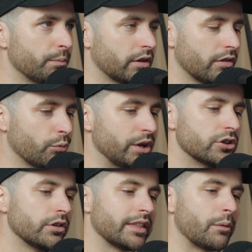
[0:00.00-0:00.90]
because we
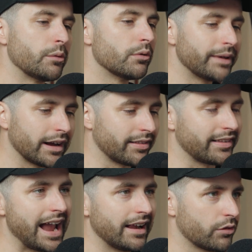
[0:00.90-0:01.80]
knew that we wouldn't be able to
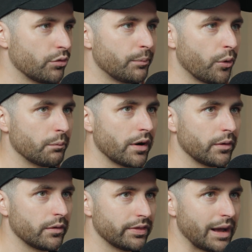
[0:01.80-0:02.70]
scale it to a point
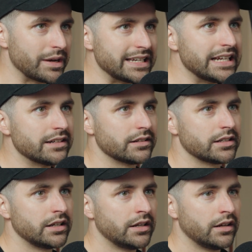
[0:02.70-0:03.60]
that we
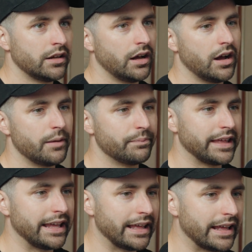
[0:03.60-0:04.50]
needed
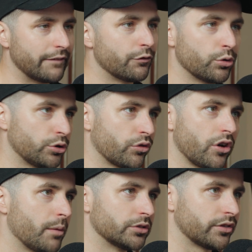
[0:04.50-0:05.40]
if your
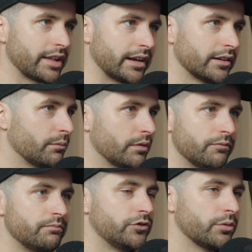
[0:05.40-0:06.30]
time was just taken up with
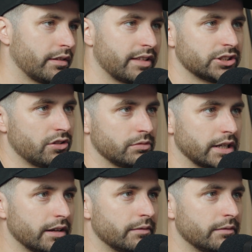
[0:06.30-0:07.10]
doing sessions all day.